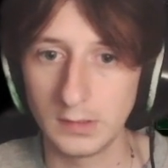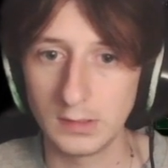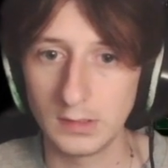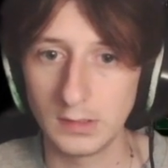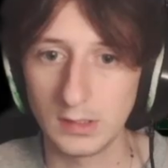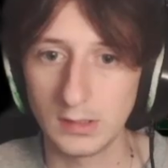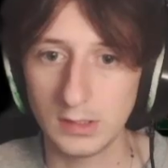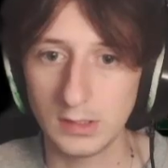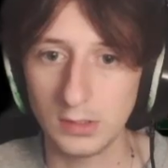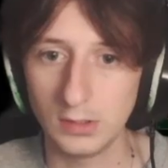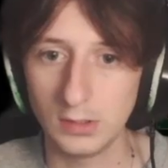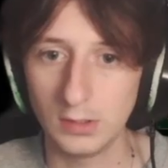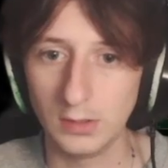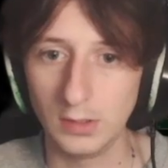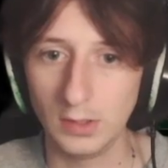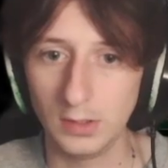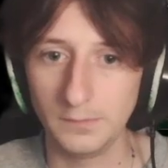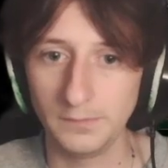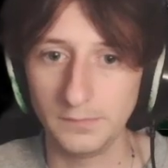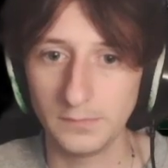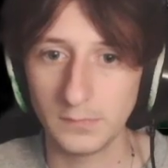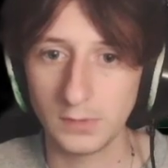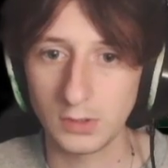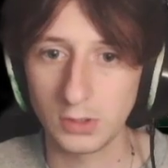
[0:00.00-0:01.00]
is nice and early
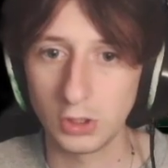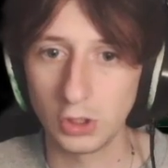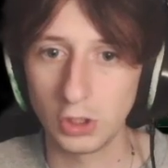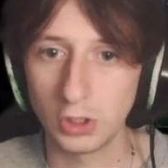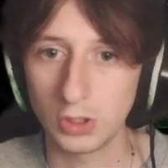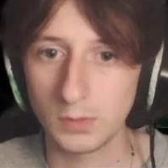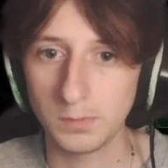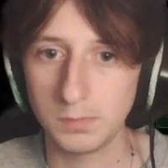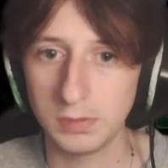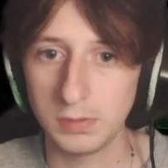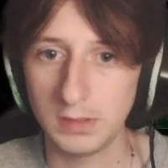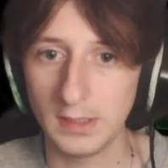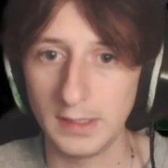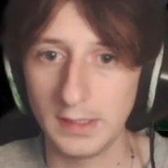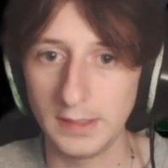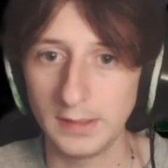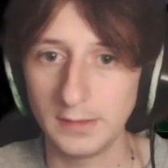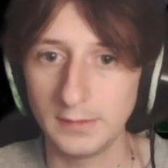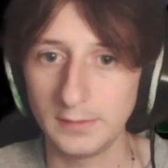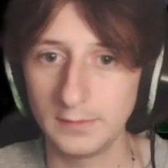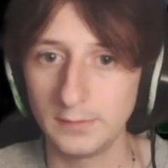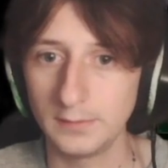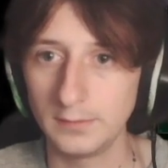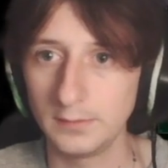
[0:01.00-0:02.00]
on, just
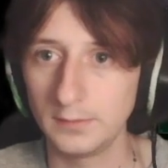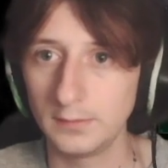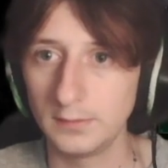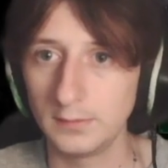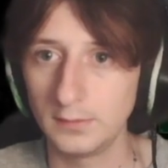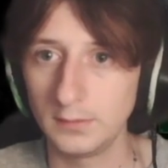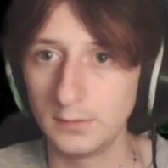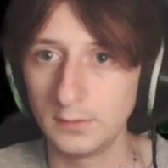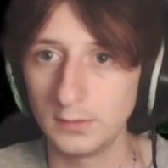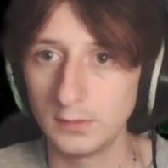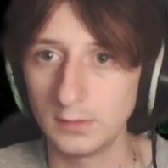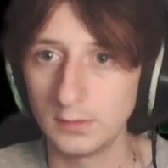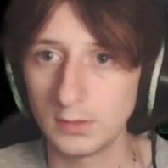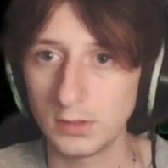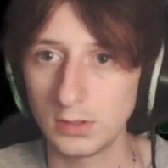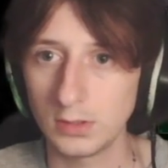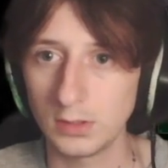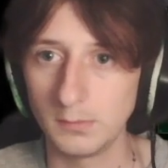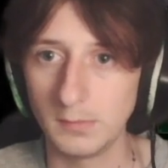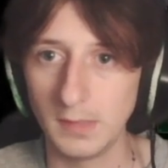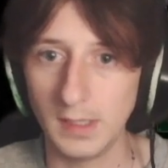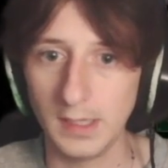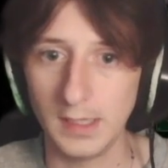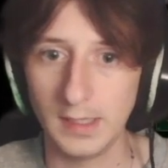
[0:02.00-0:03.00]
plant
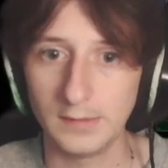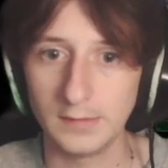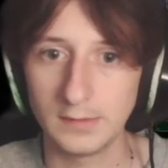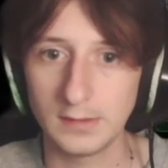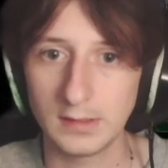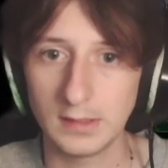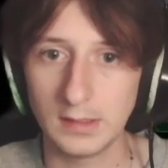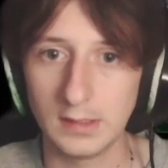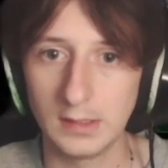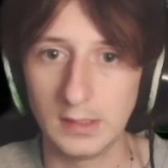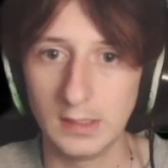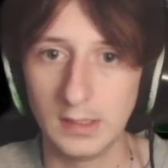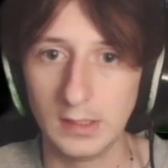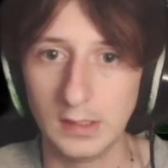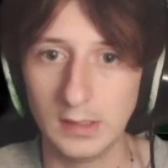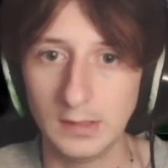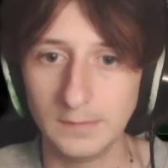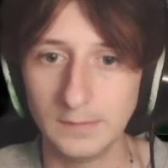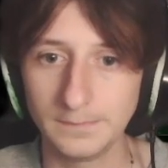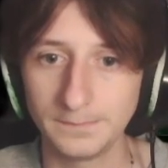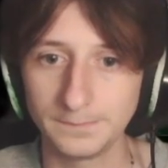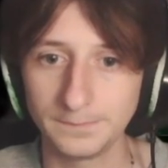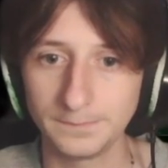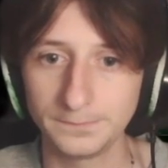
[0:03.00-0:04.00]
some ants in here.